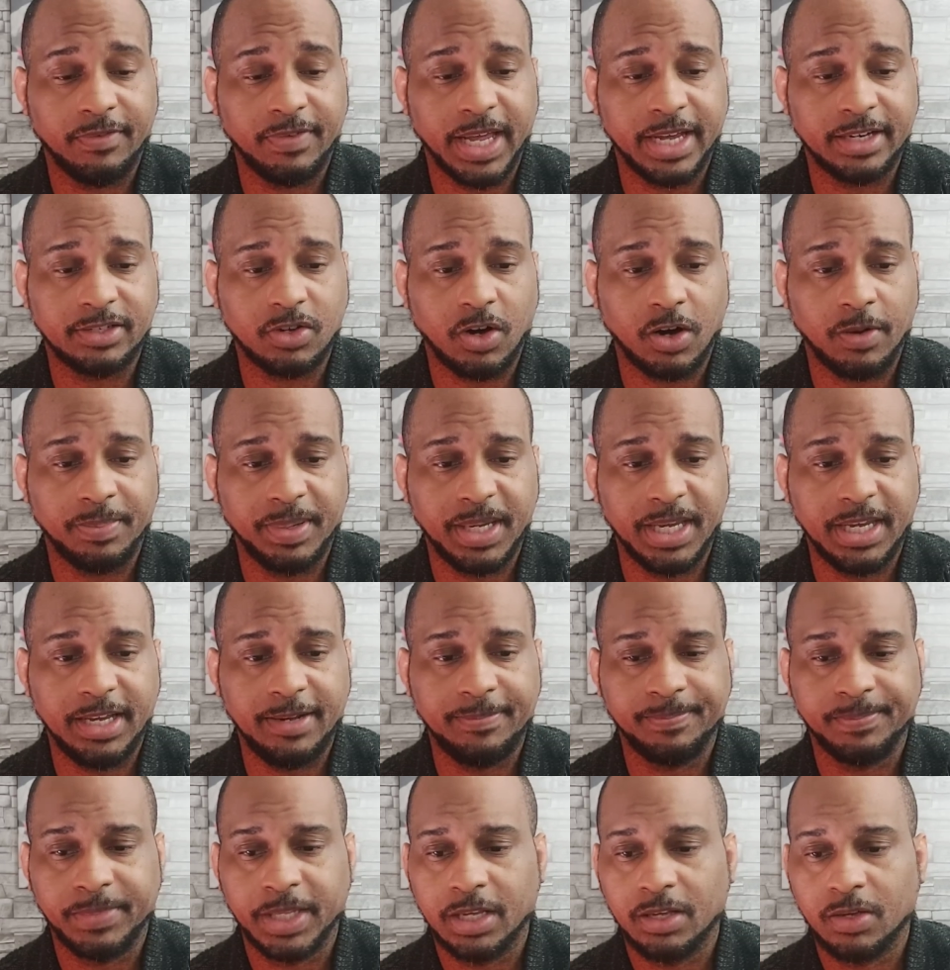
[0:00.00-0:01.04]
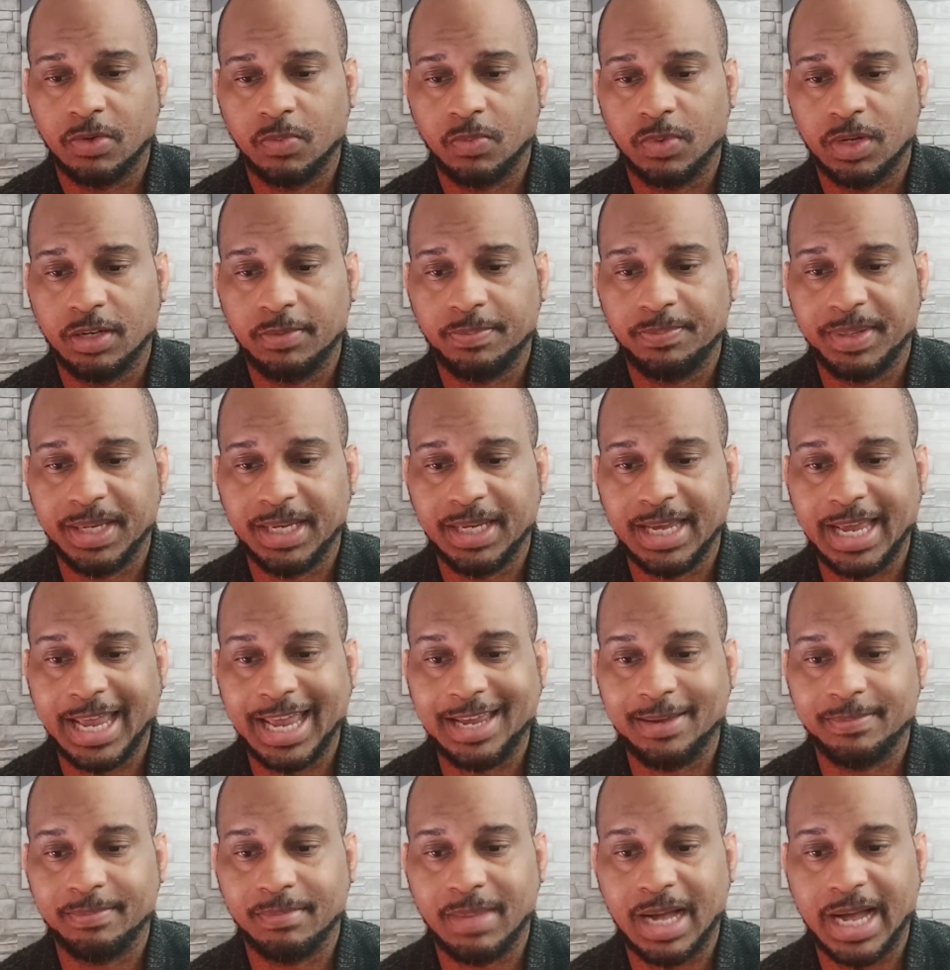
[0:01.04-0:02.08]
of XRP would be
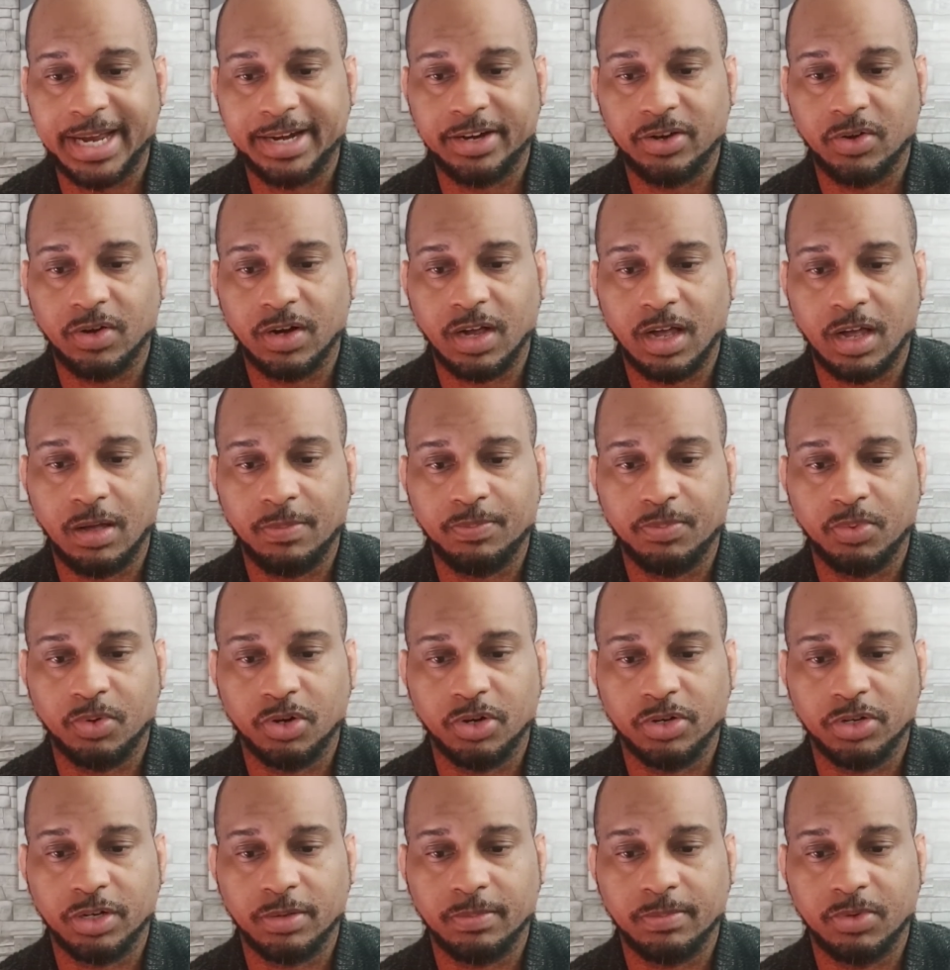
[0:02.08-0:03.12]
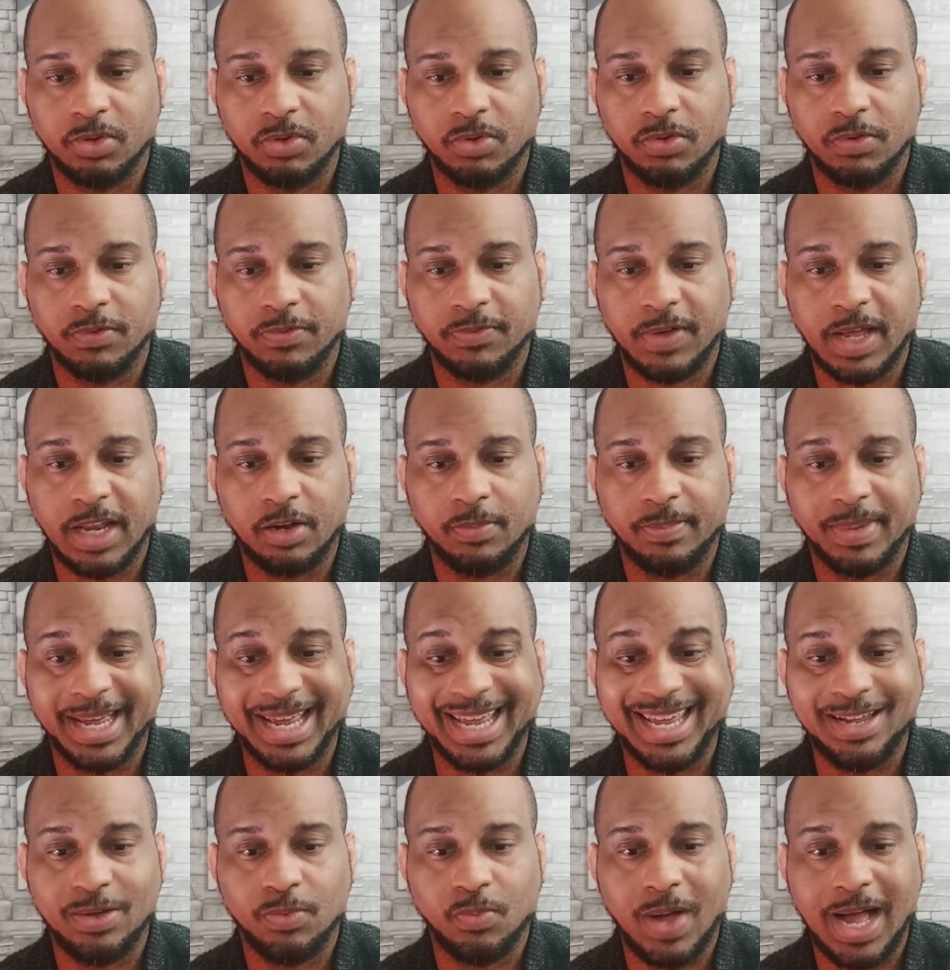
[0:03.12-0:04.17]
a minor upward move followed by
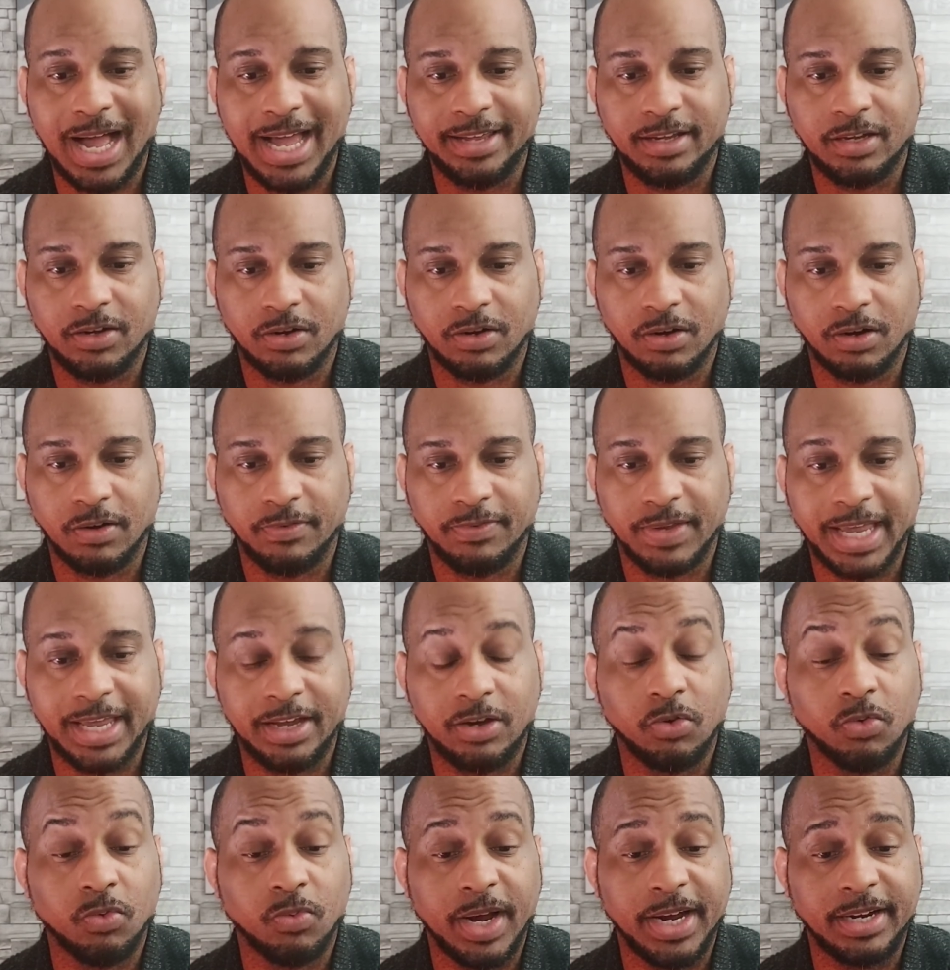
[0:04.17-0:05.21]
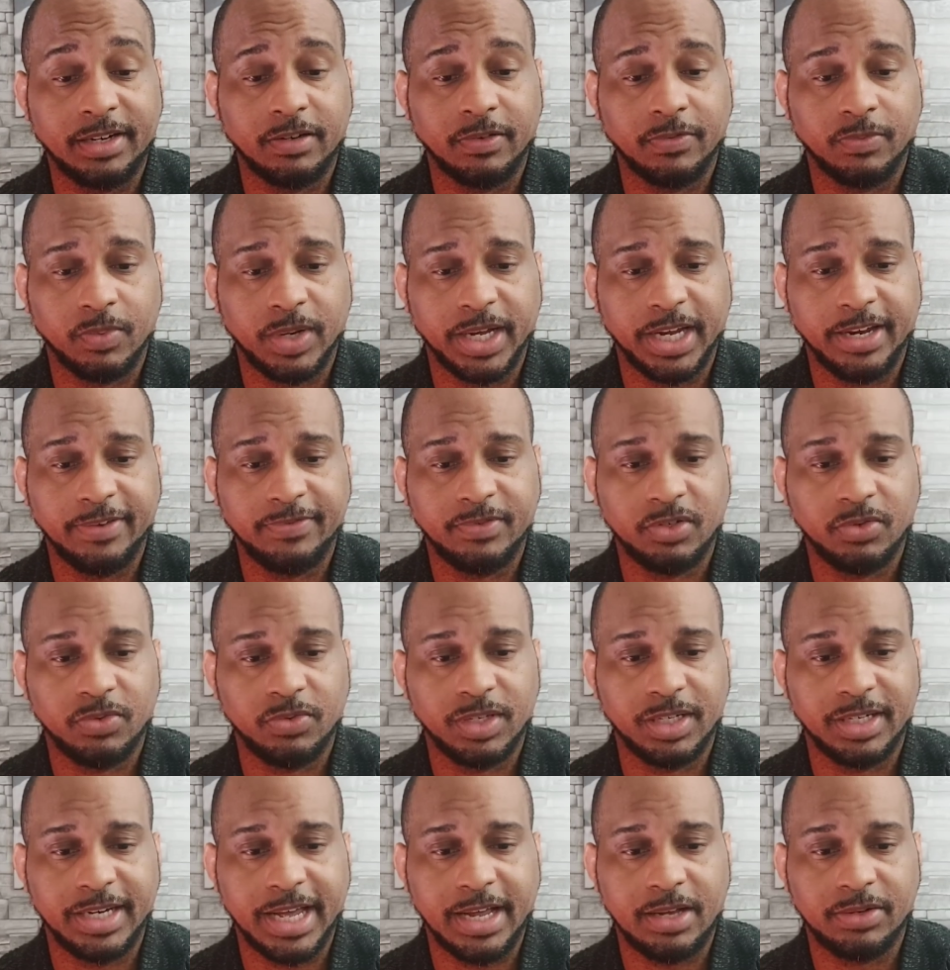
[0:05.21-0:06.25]
a Y curve, a corrective wave to
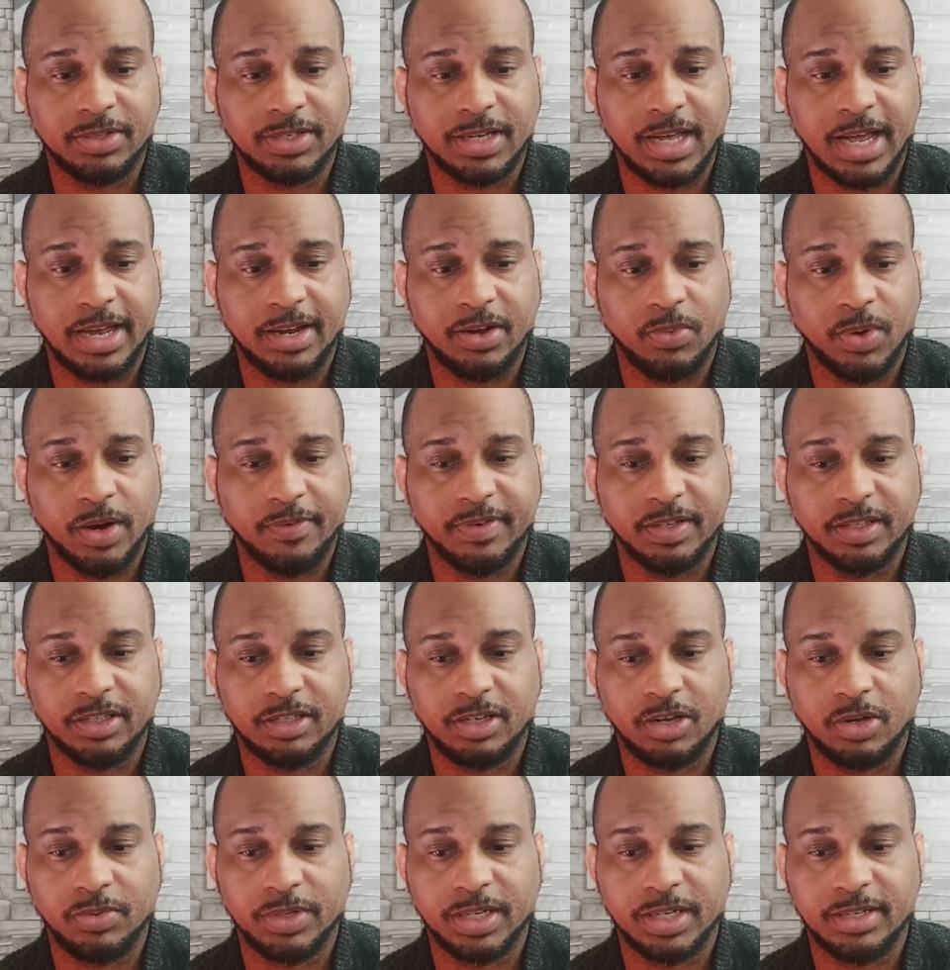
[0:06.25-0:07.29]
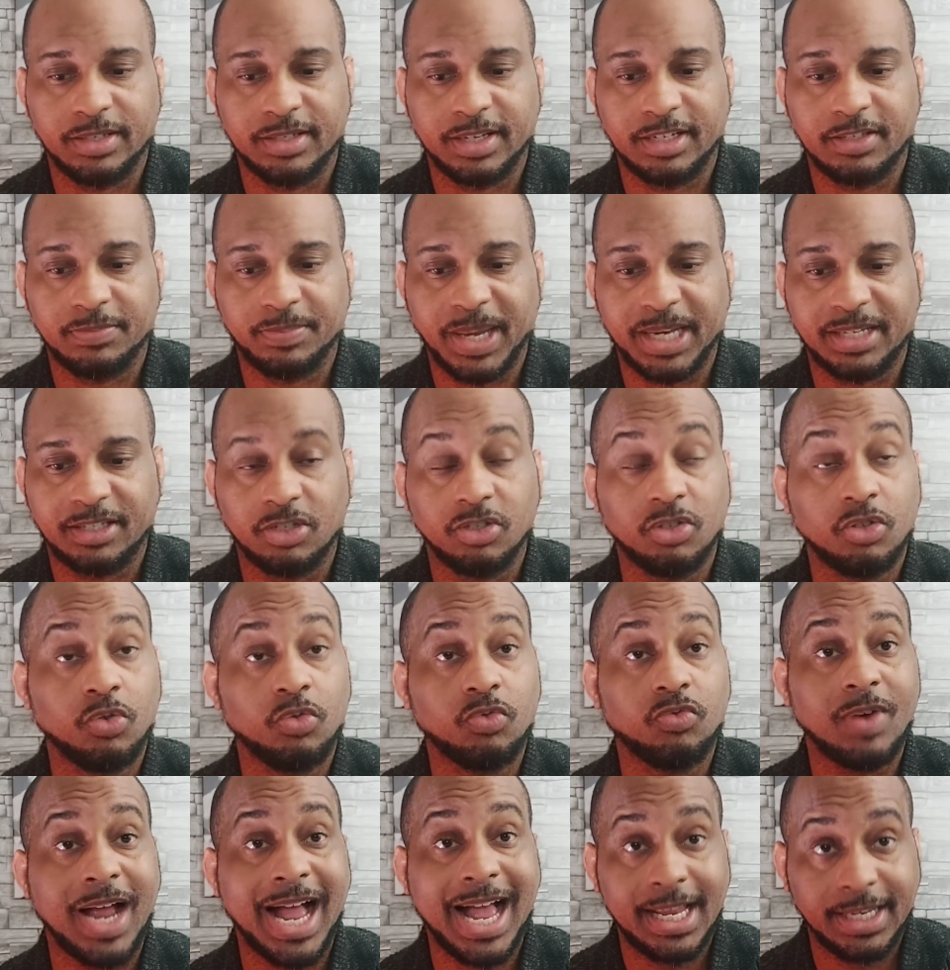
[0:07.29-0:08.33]
the downside. However, the token is expected
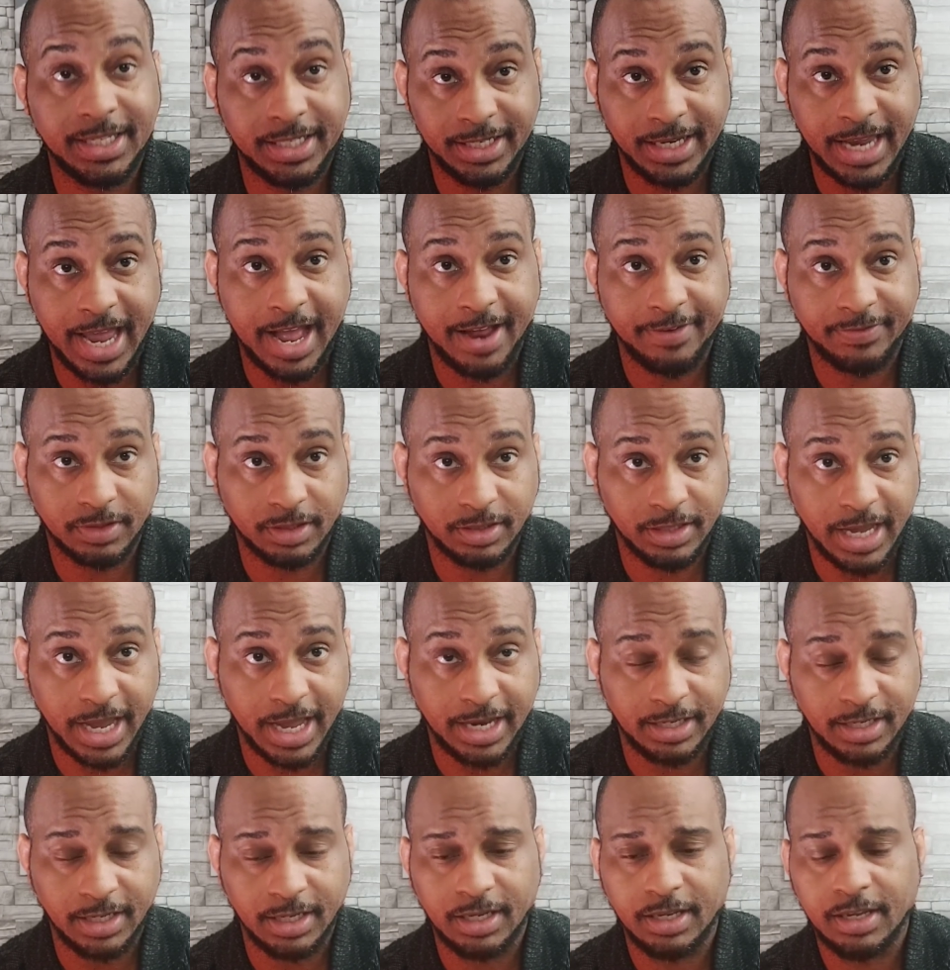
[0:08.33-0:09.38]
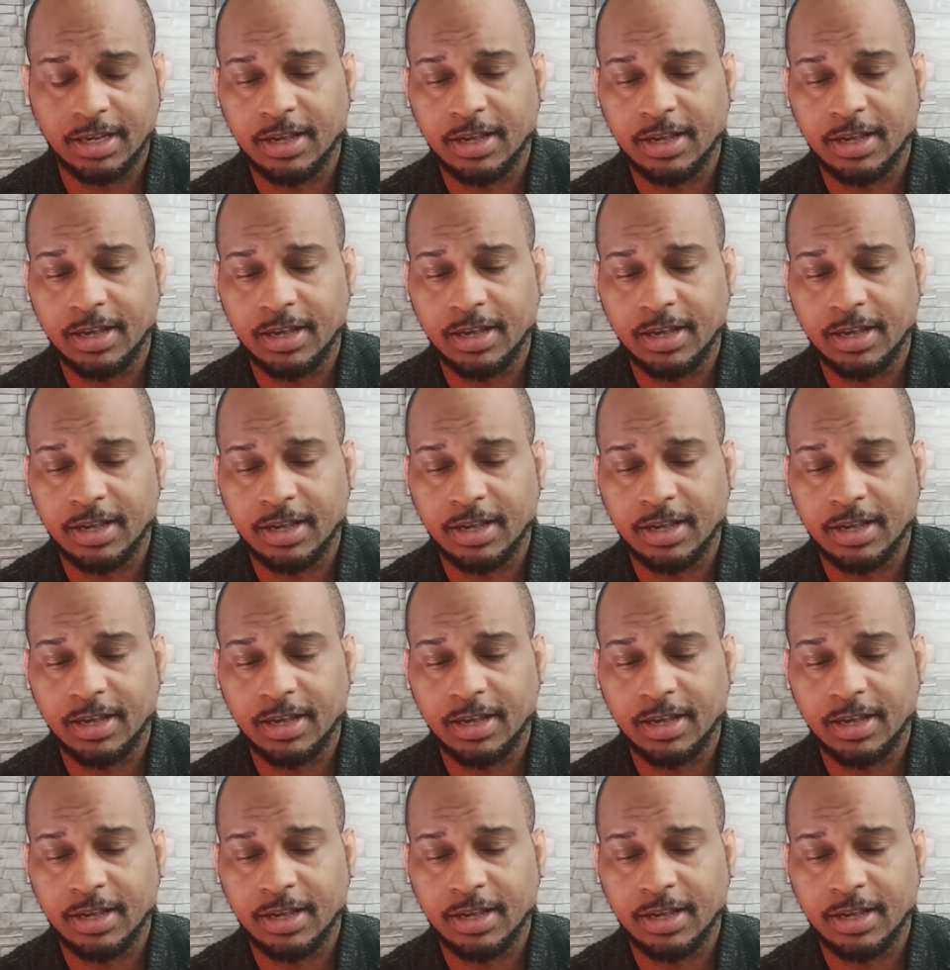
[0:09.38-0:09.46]
to rally after that.